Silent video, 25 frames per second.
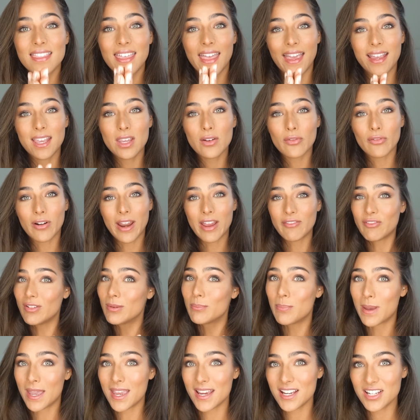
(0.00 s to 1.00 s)
Thank you for
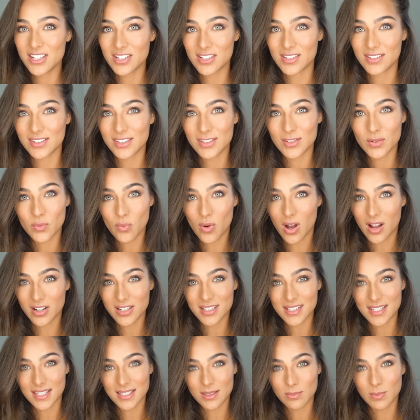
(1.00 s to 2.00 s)
having patience to
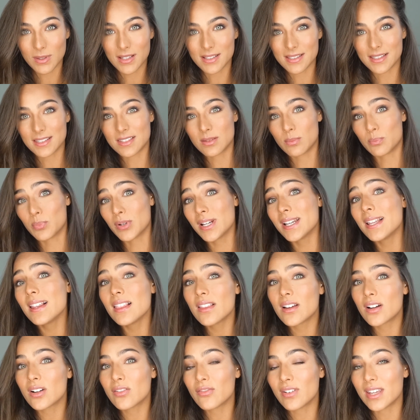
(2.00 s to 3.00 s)
watch this because it's a pretty
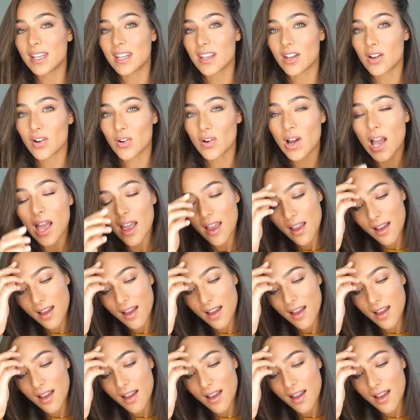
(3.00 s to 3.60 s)
long video.